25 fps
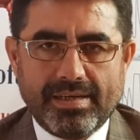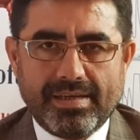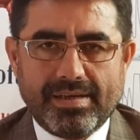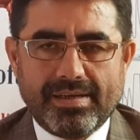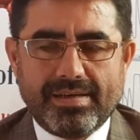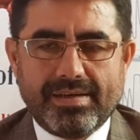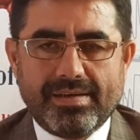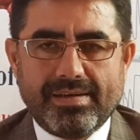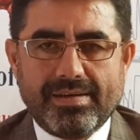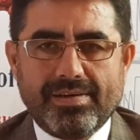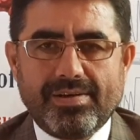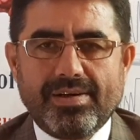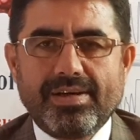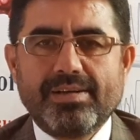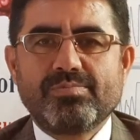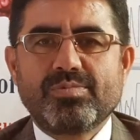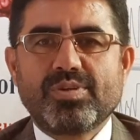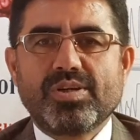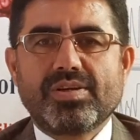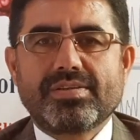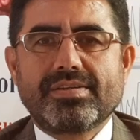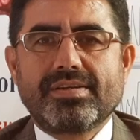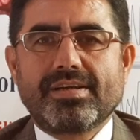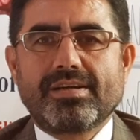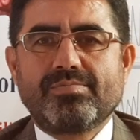I'm
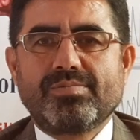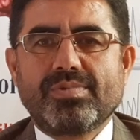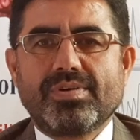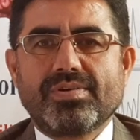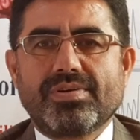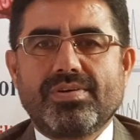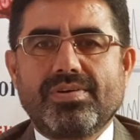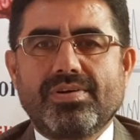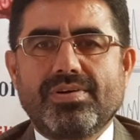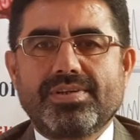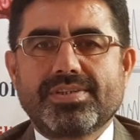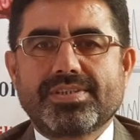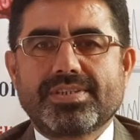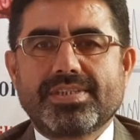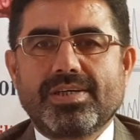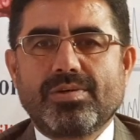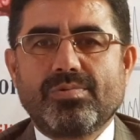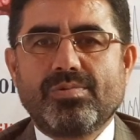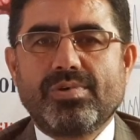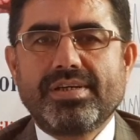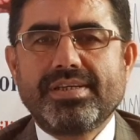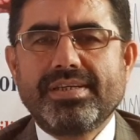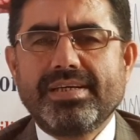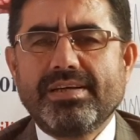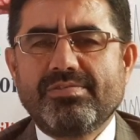Dr. Abdul Qahar
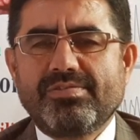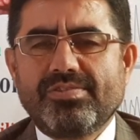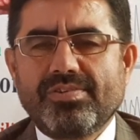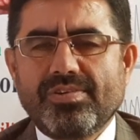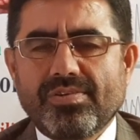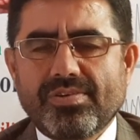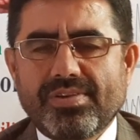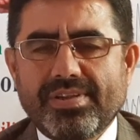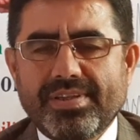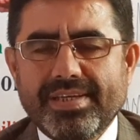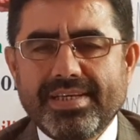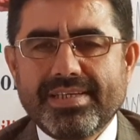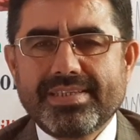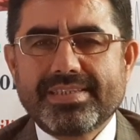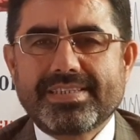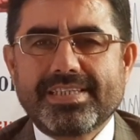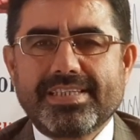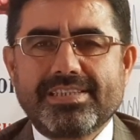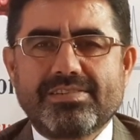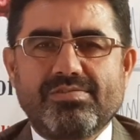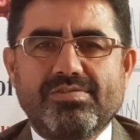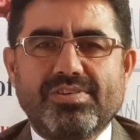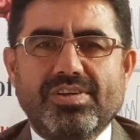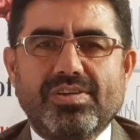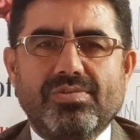Sarwari. If you think
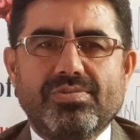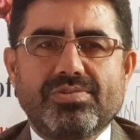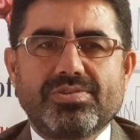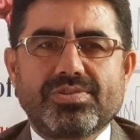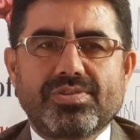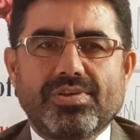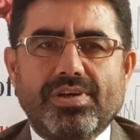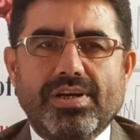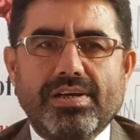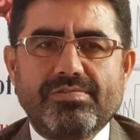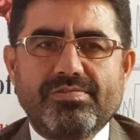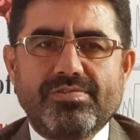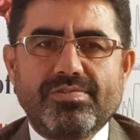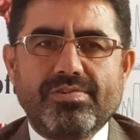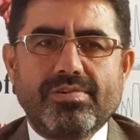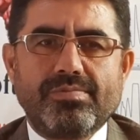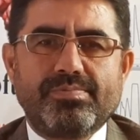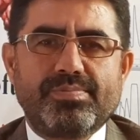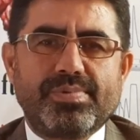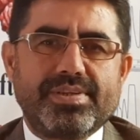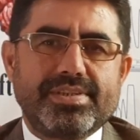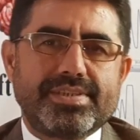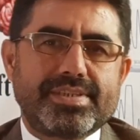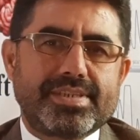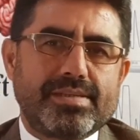such videos are helpful,
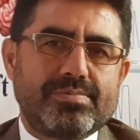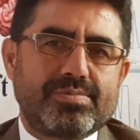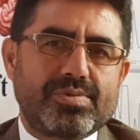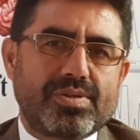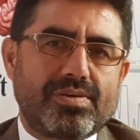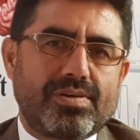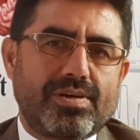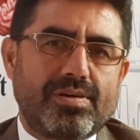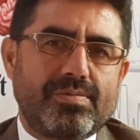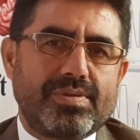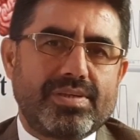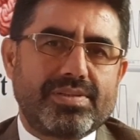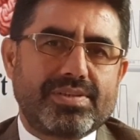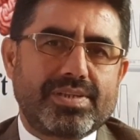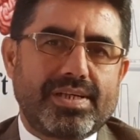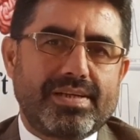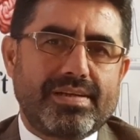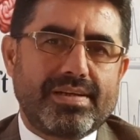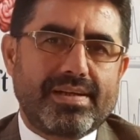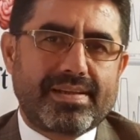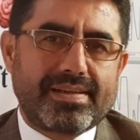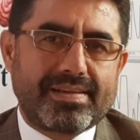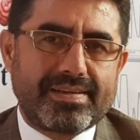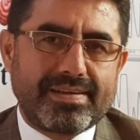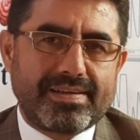please subscribe the
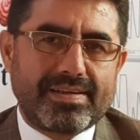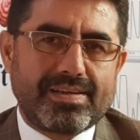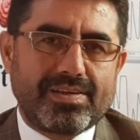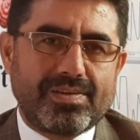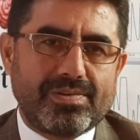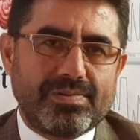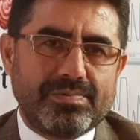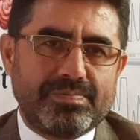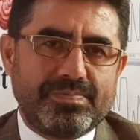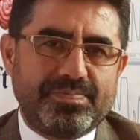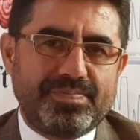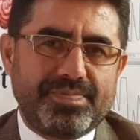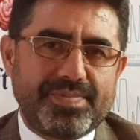channel. Thank you.